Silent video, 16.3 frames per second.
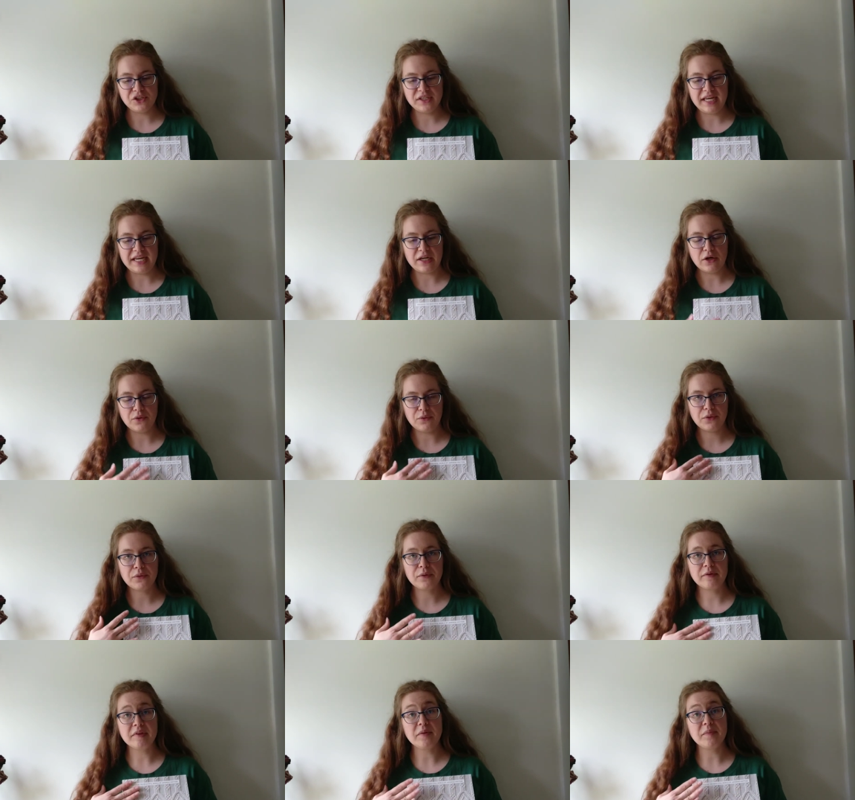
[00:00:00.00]
they go
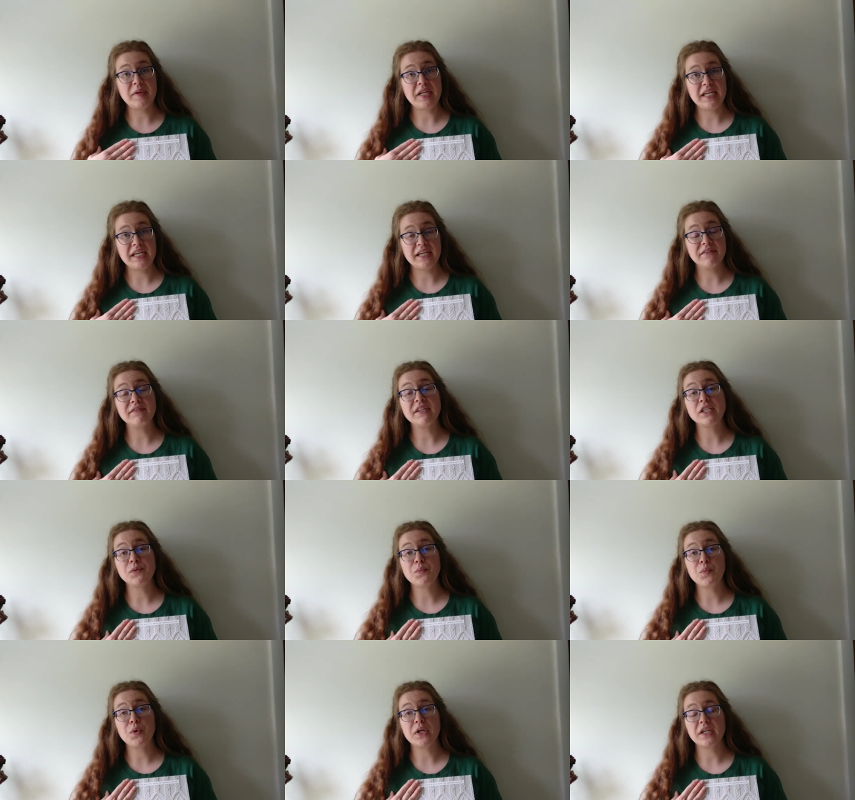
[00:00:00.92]
through at the beginning of this
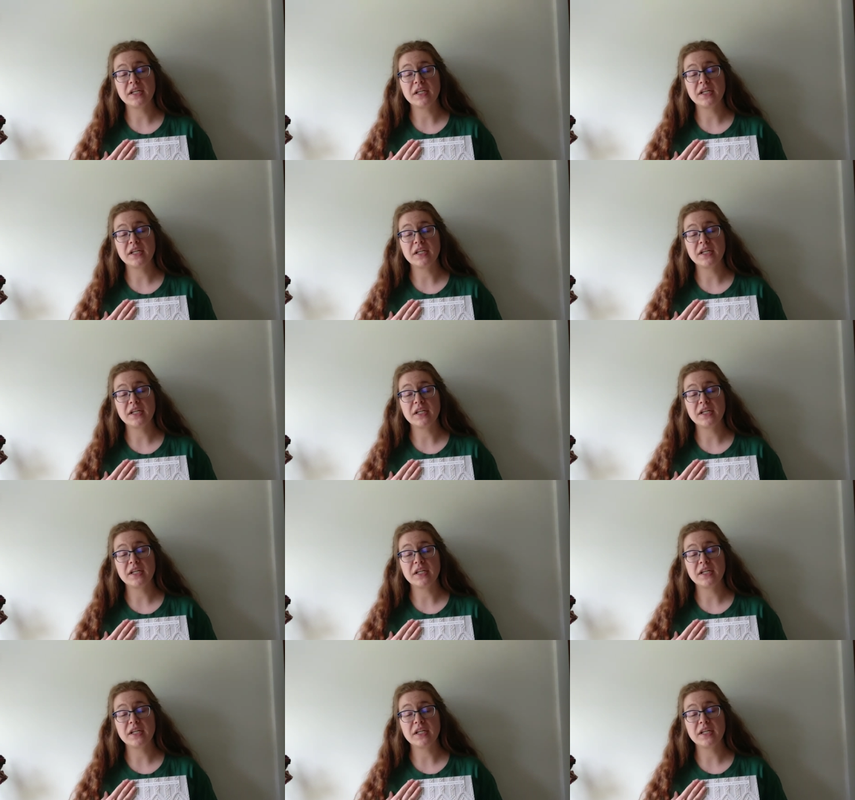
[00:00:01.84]
book,